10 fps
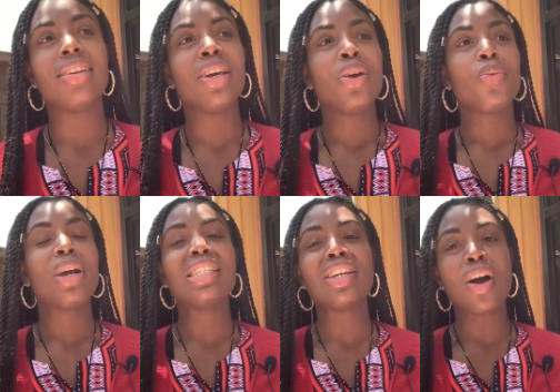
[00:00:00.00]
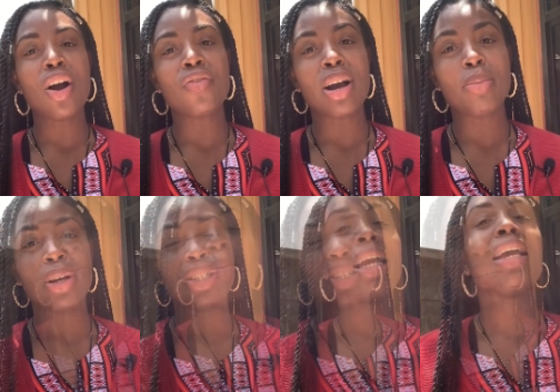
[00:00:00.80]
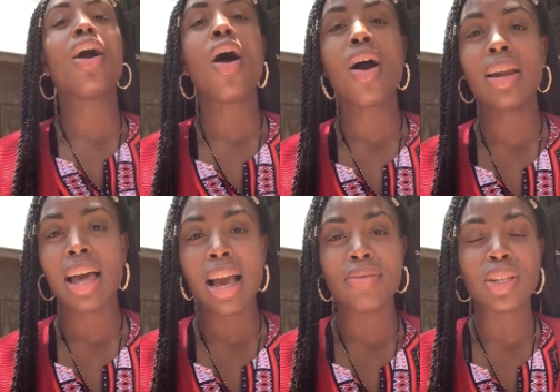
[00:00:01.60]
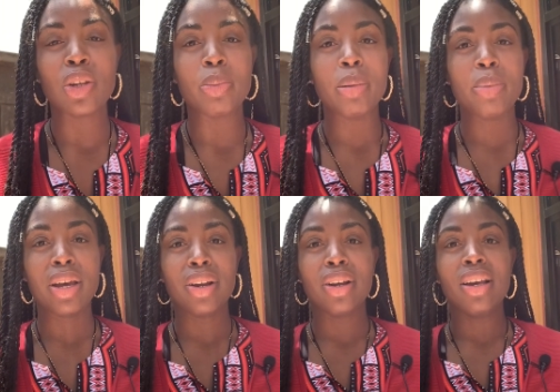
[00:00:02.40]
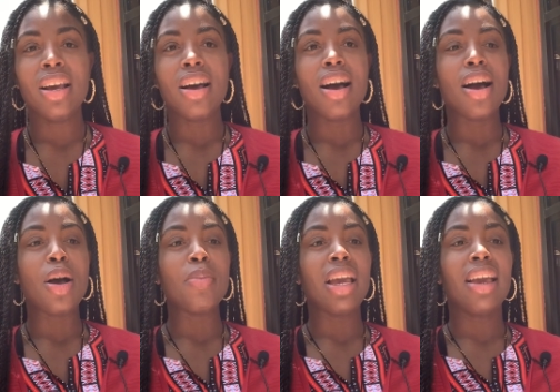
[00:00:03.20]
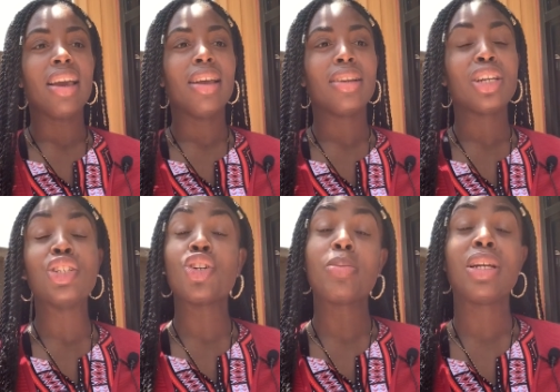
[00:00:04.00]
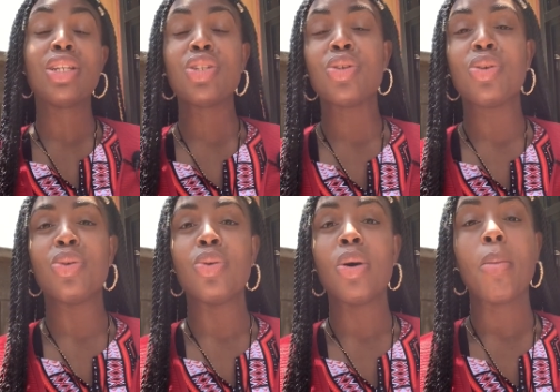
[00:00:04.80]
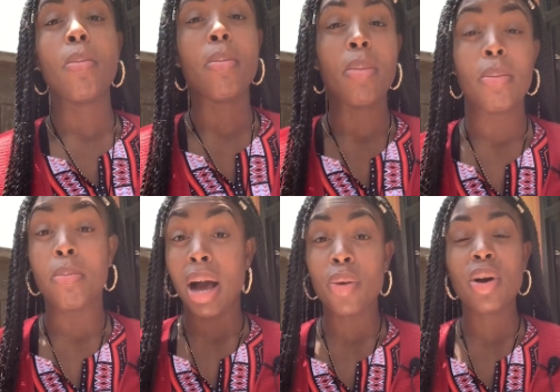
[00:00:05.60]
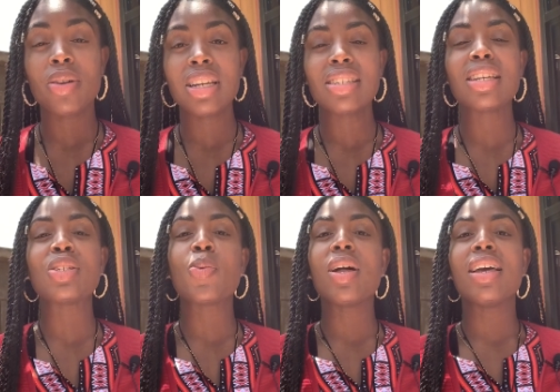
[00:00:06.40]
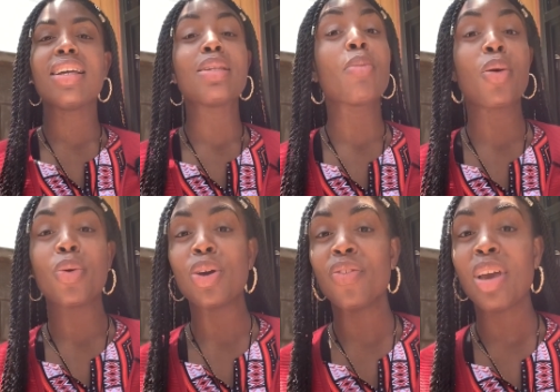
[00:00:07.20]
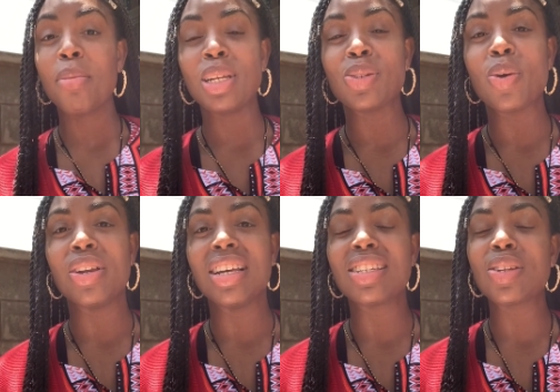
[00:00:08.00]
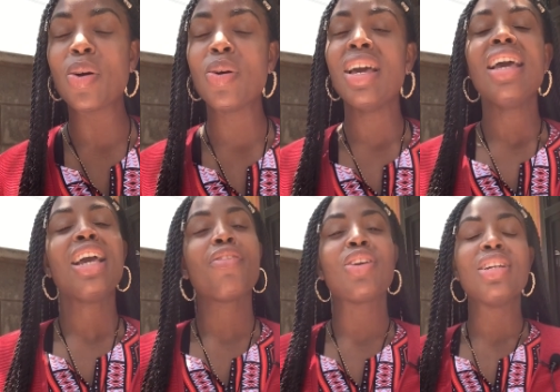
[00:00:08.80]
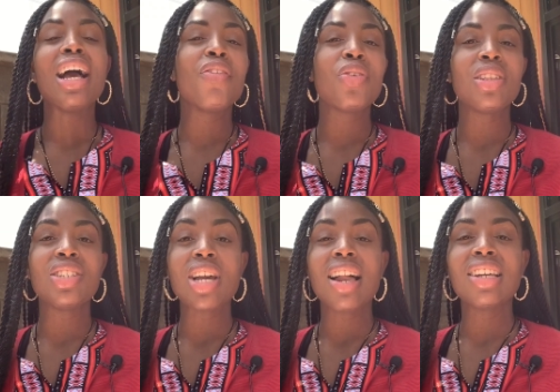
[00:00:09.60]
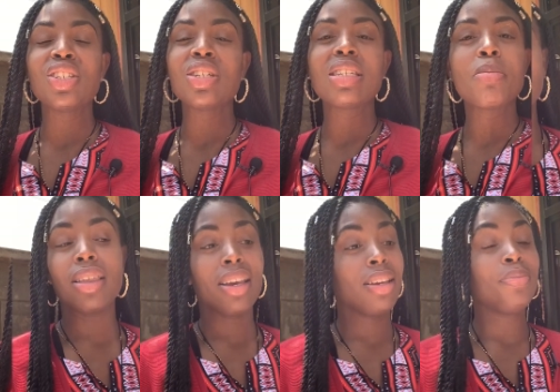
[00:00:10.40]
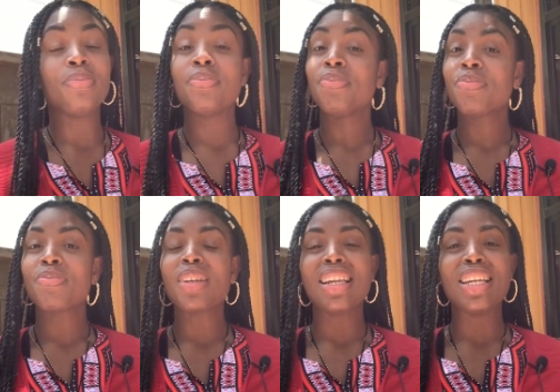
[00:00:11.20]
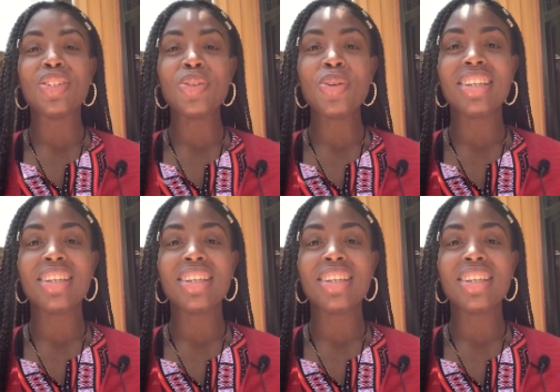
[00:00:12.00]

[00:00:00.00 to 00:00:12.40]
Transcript: raising our vibration, making our lives a little bit better, um, and contributing to my wellness as well as my royal family's wellness. So if you're down for the challenge this month, let's do it.